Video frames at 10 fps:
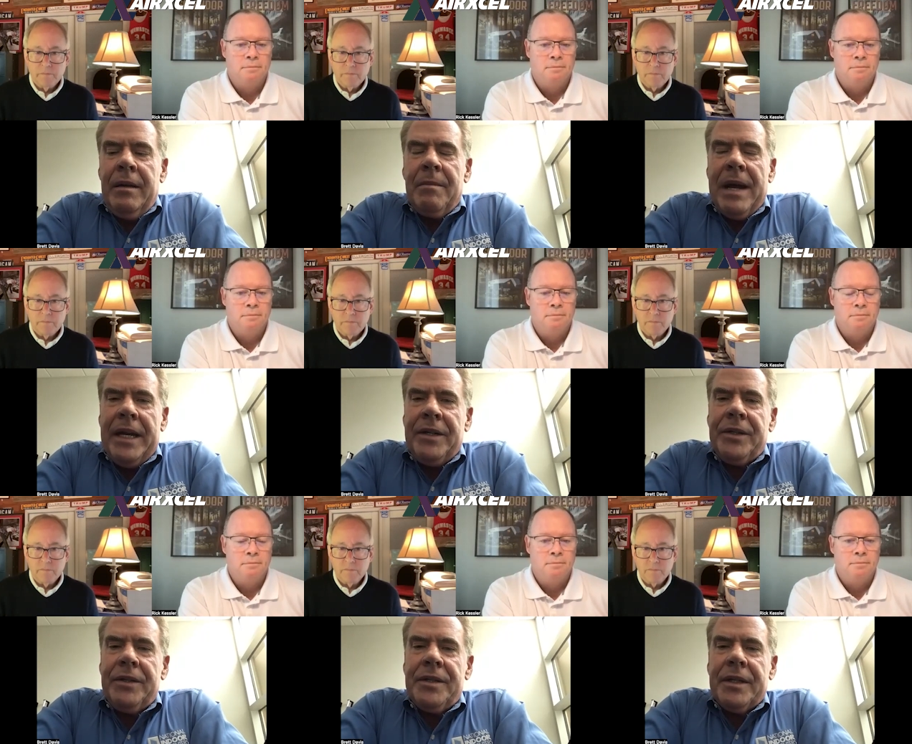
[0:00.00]

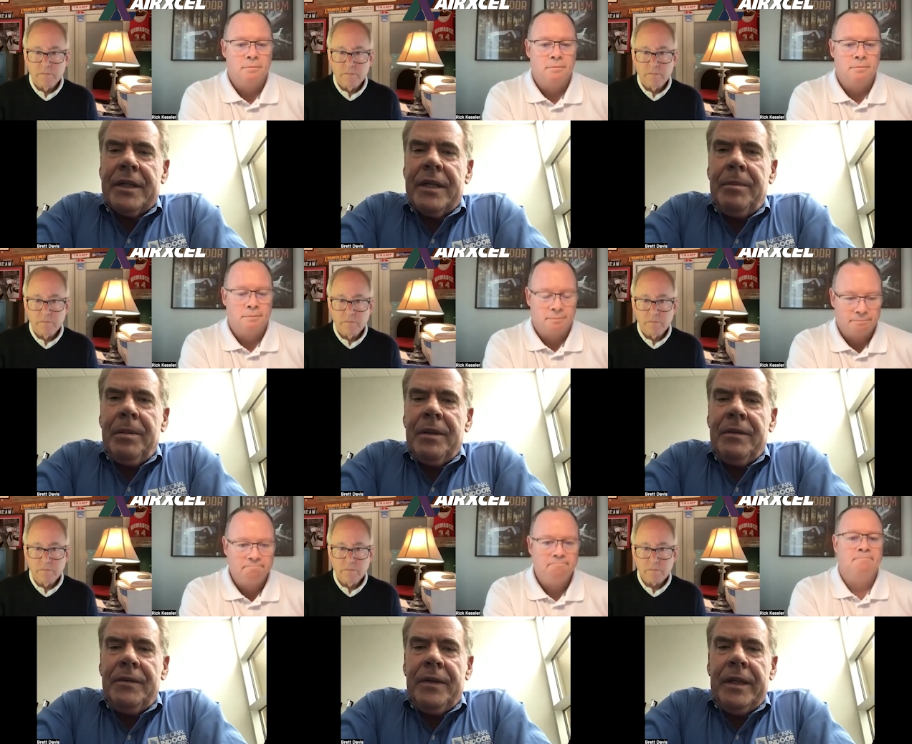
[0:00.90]
Speaker 1: managers and a couple
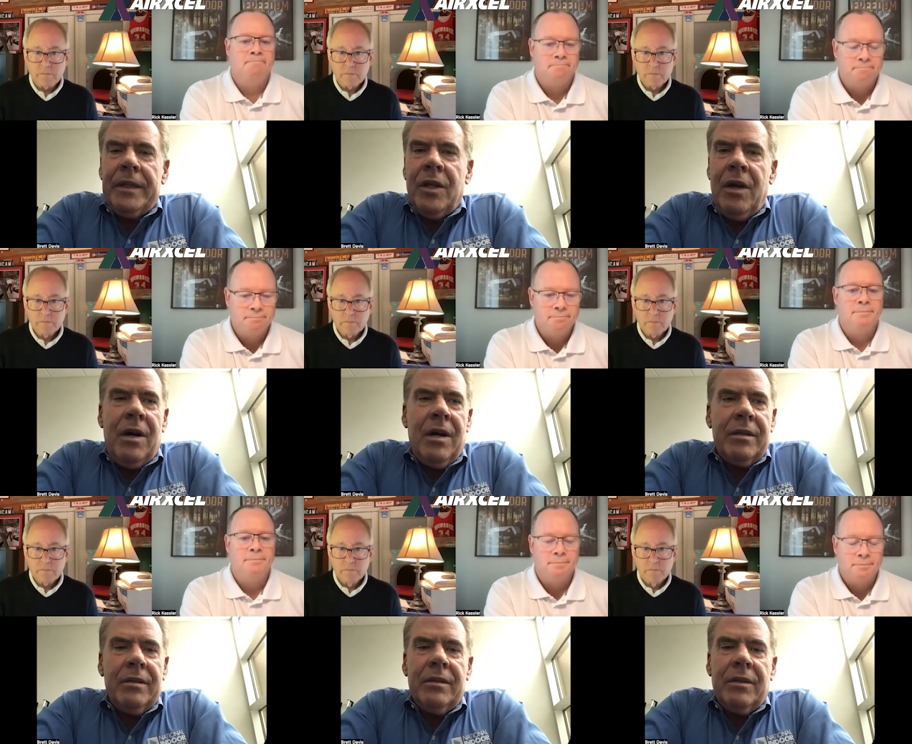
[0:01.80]
of uh,
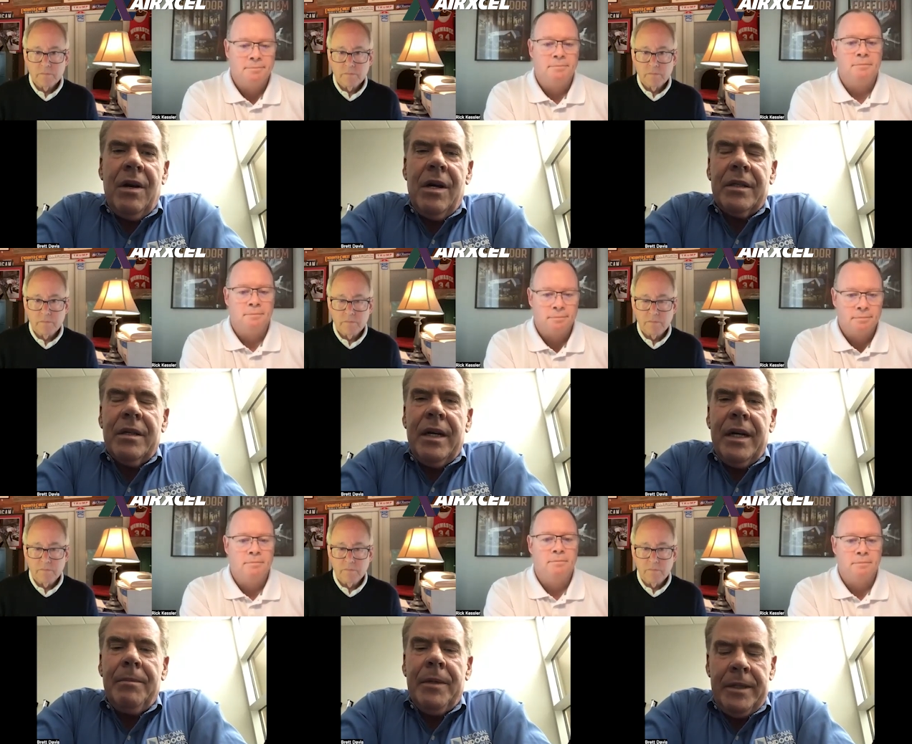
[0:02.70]
long, long
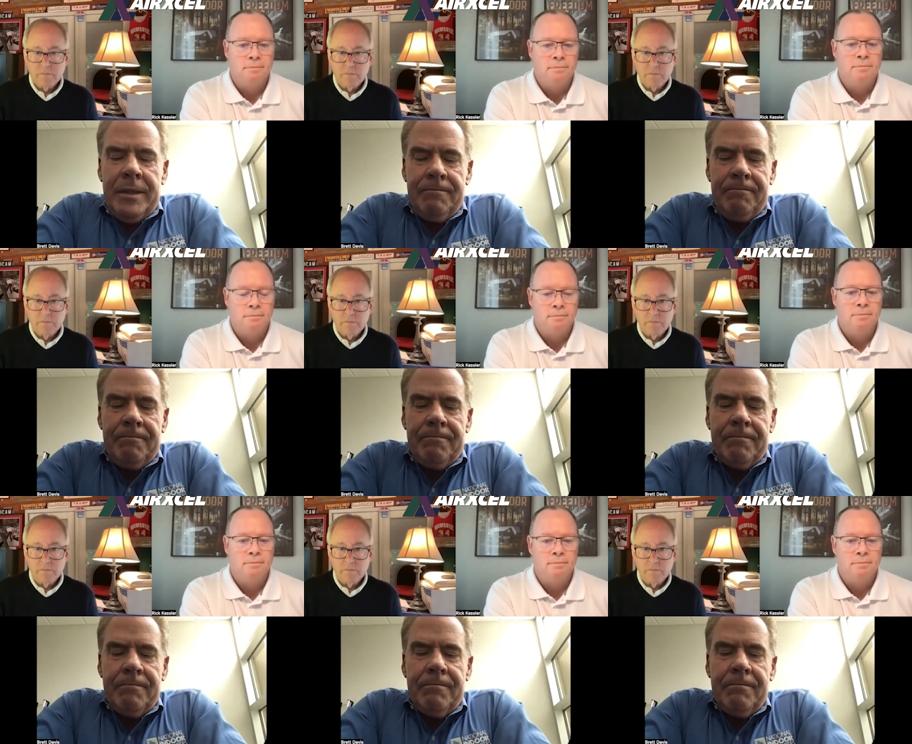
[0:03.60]
time uh,
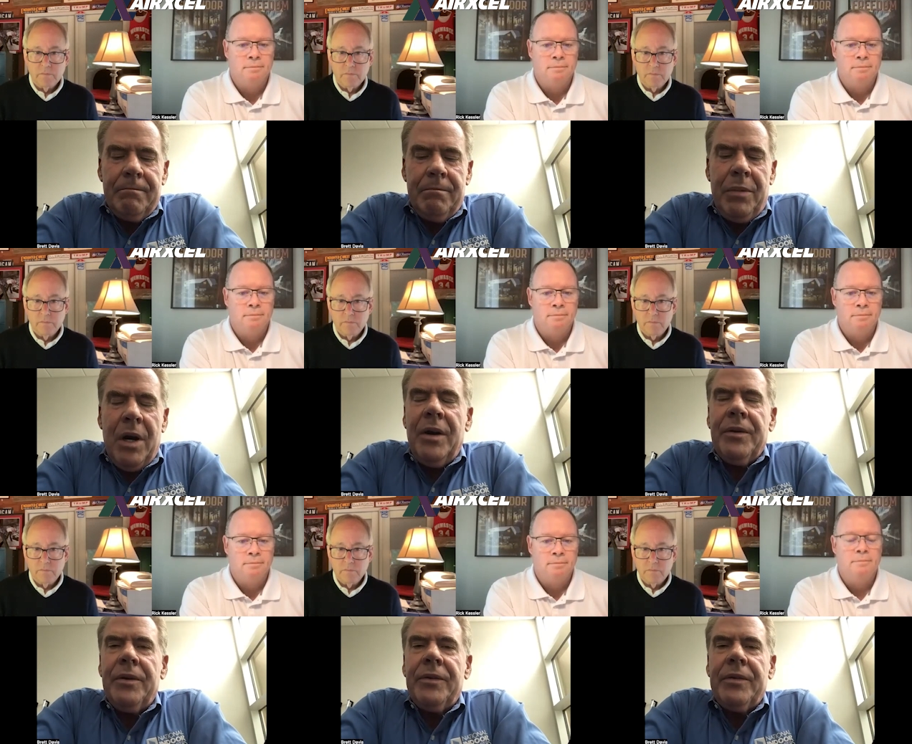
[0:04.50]

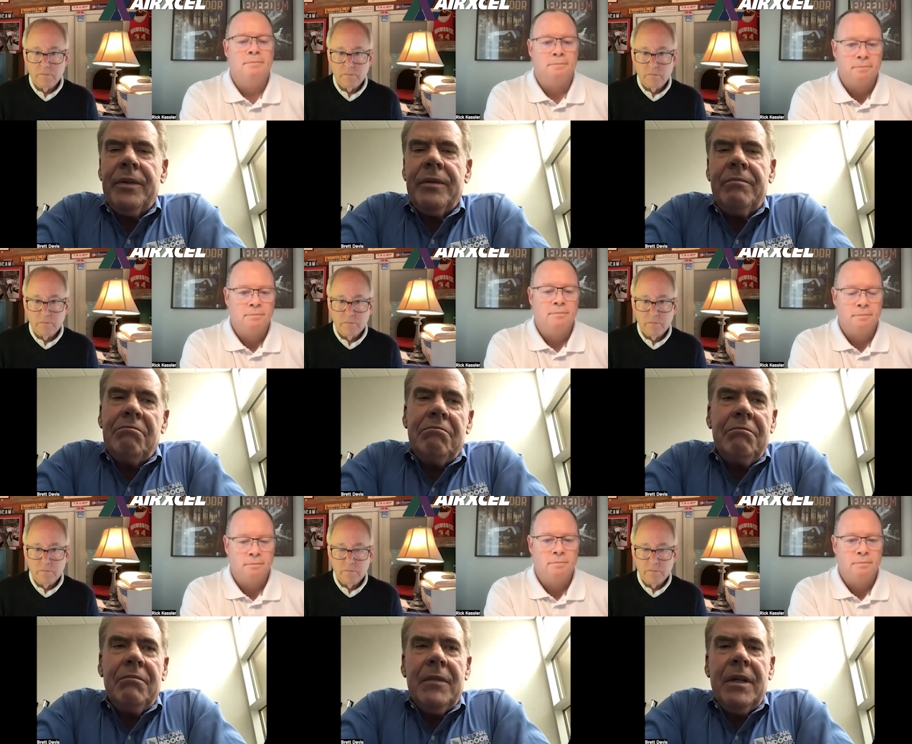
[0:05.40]
partners that
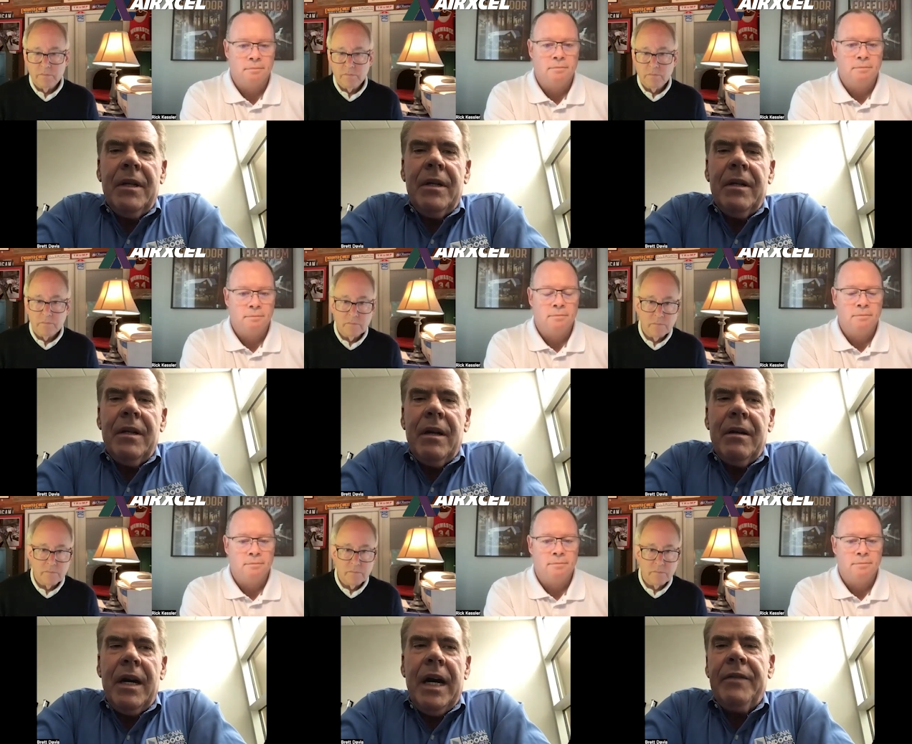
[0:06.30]

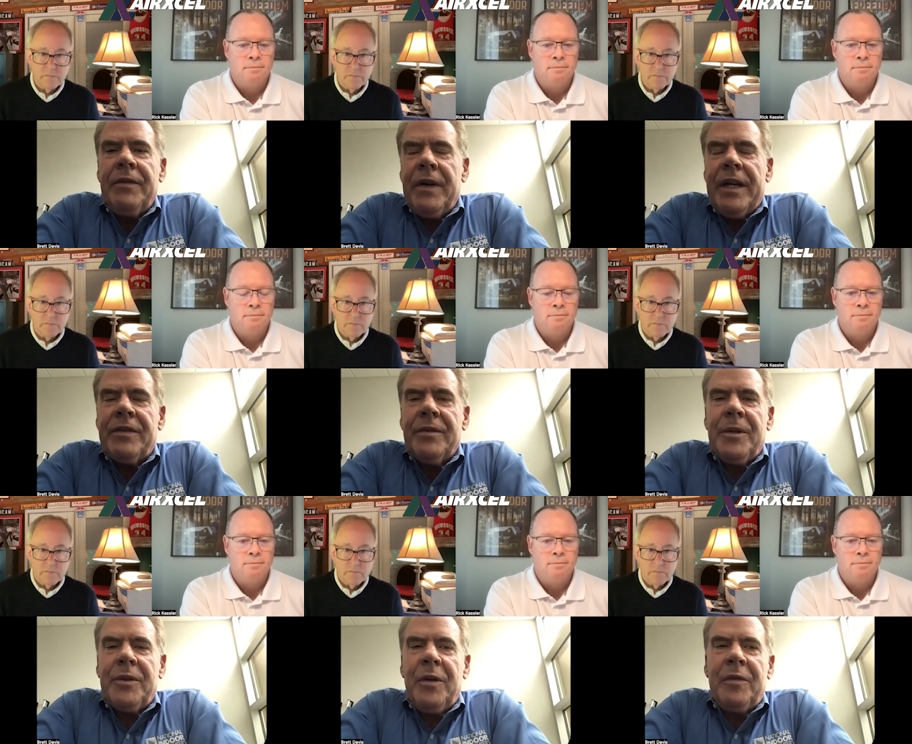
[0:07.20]
I've invested
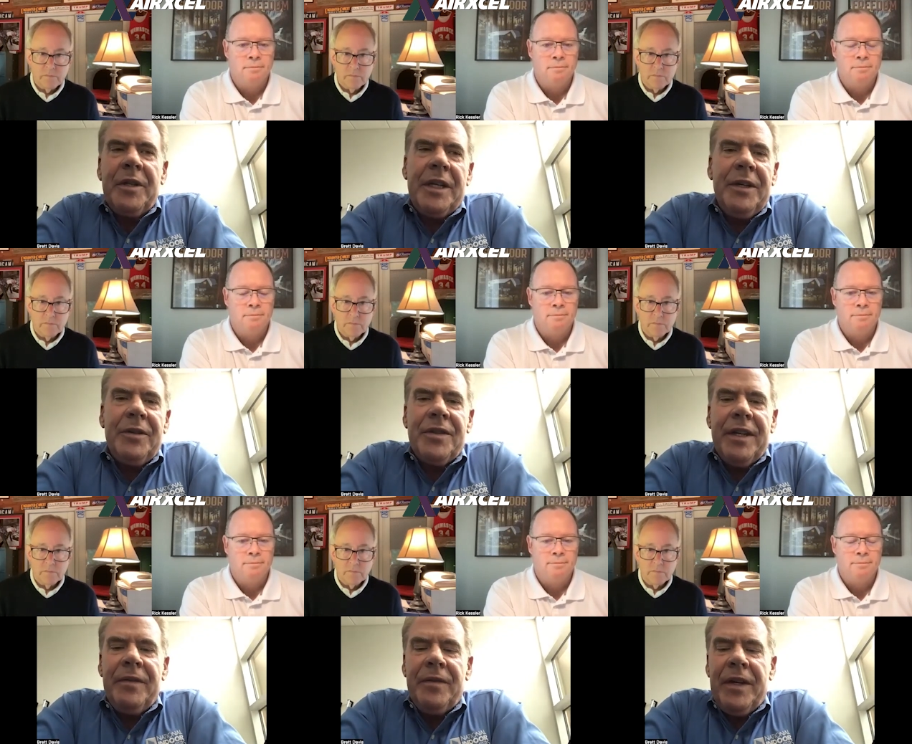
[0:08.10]
with over the years, and
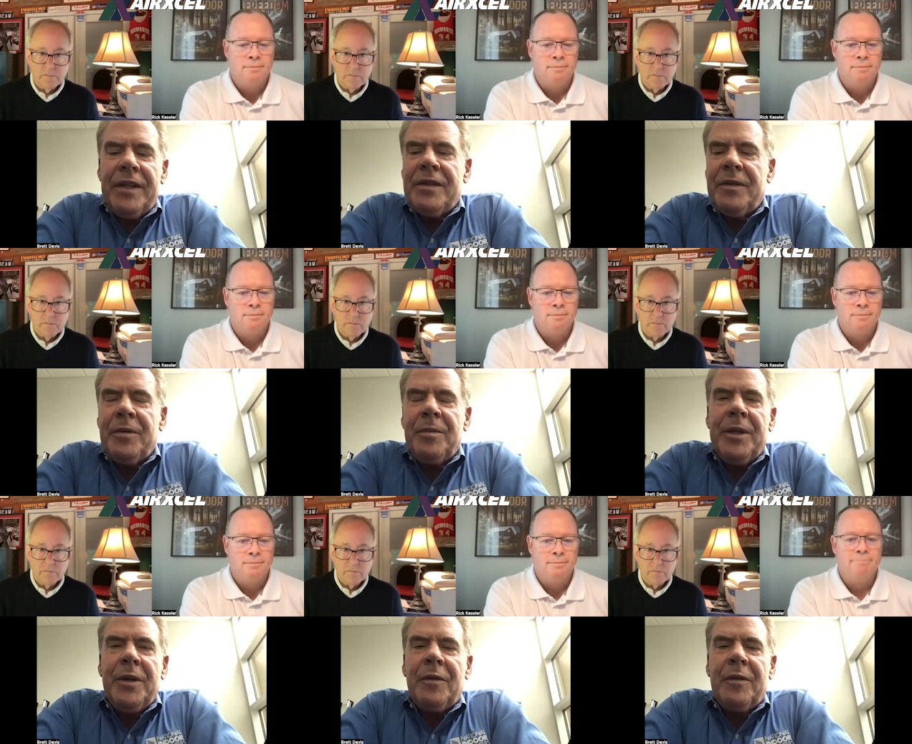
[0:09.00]
they've invested with
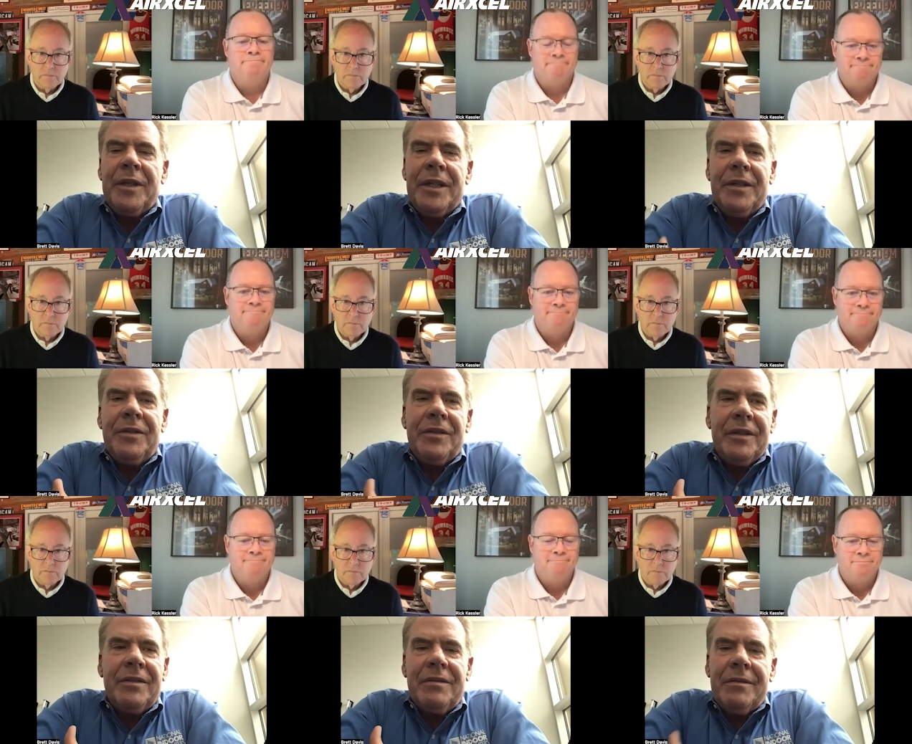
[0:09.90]
me over the years
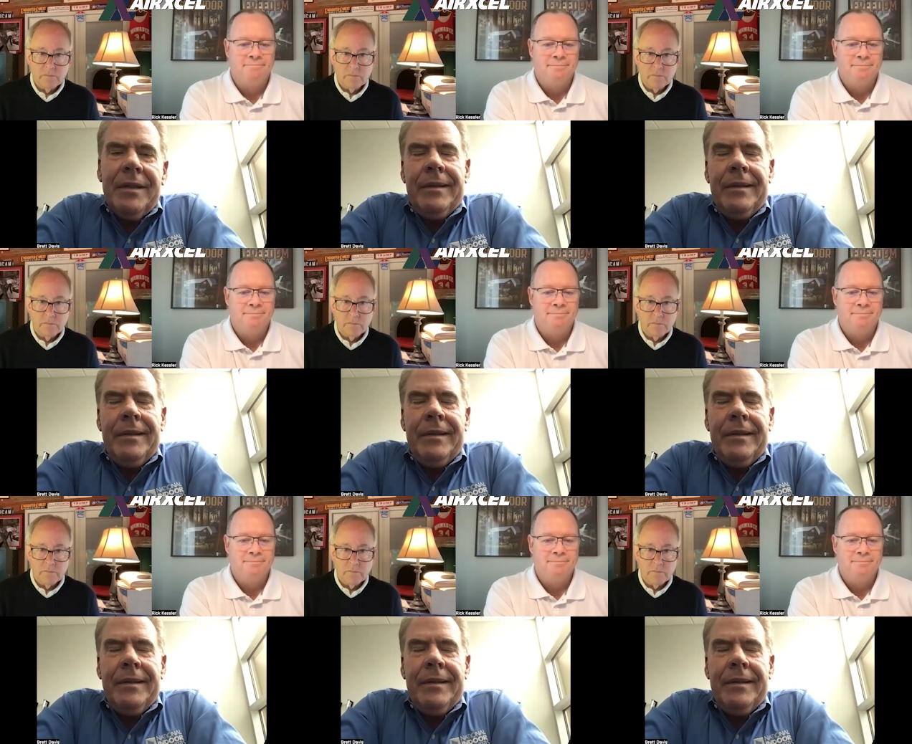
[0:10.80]
since